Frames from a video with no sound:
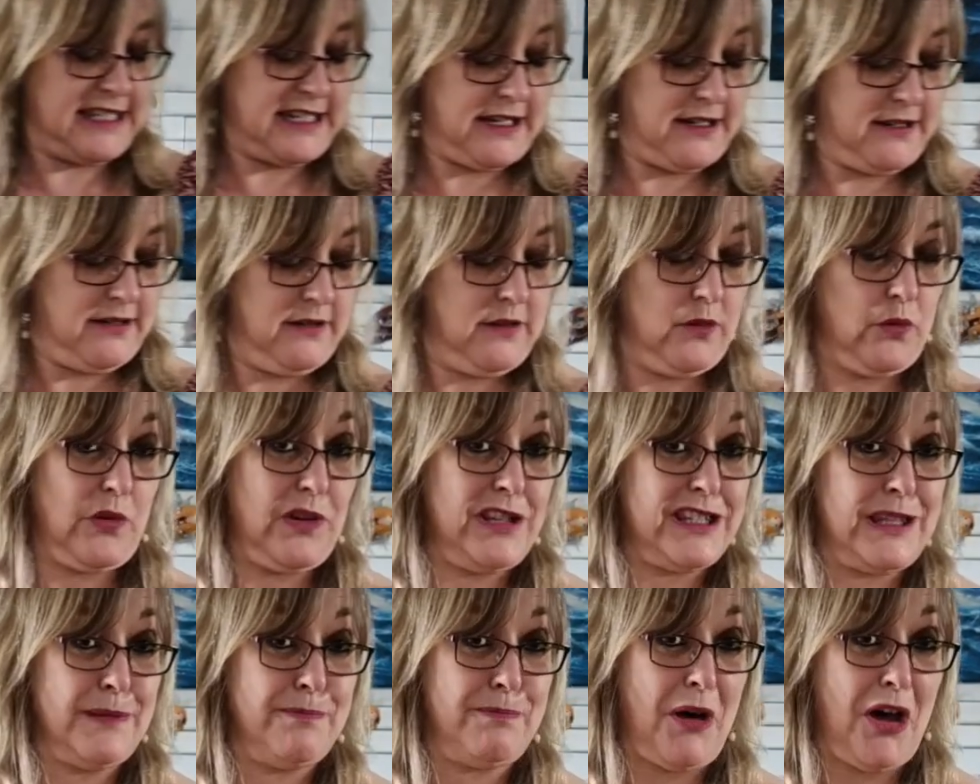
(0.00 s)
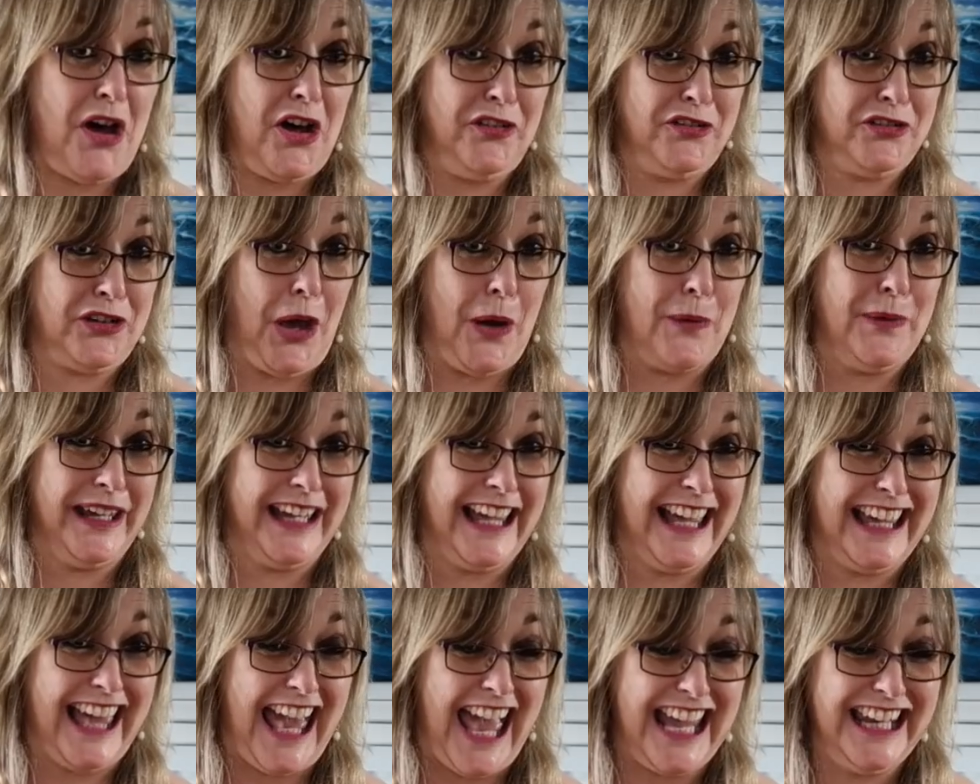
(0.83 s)
to, oh, what's the bath going
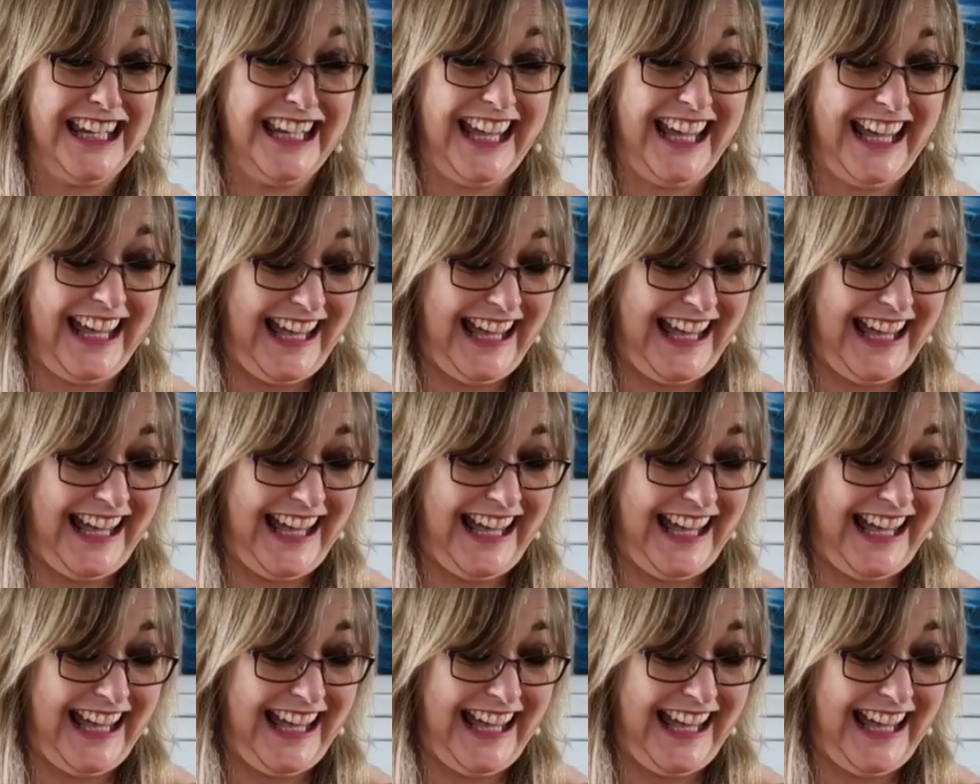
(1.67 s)
again?